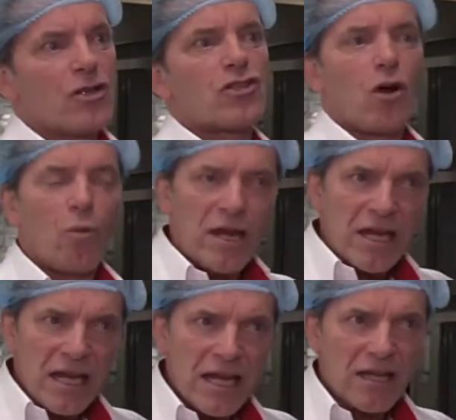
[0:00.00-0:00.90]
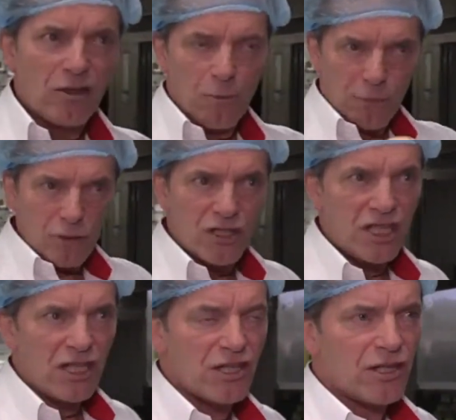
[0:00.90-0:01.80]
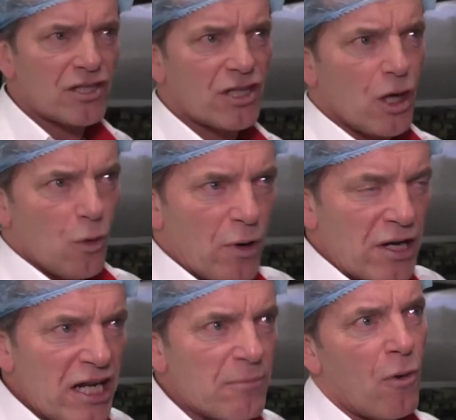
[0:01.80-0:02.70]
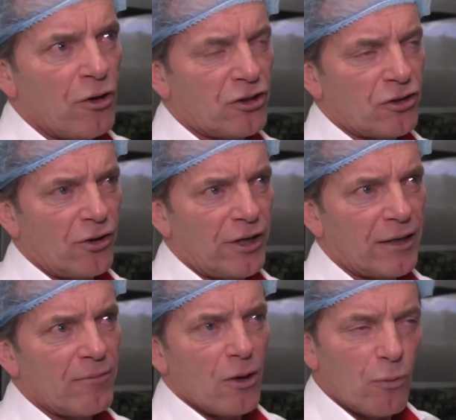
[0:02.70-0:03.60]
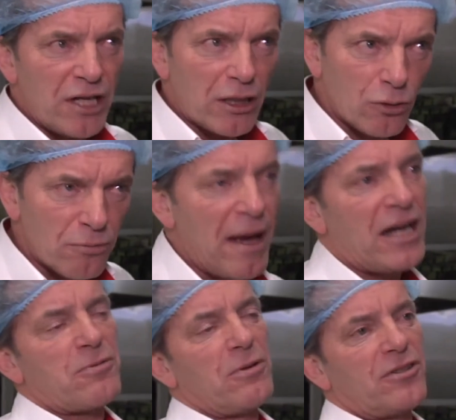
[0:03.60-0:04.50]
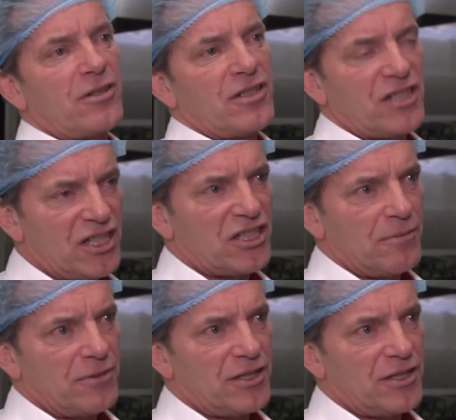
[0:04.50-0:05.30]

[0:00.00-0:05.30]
So we need procedures, we need monitoring, we need good management systems.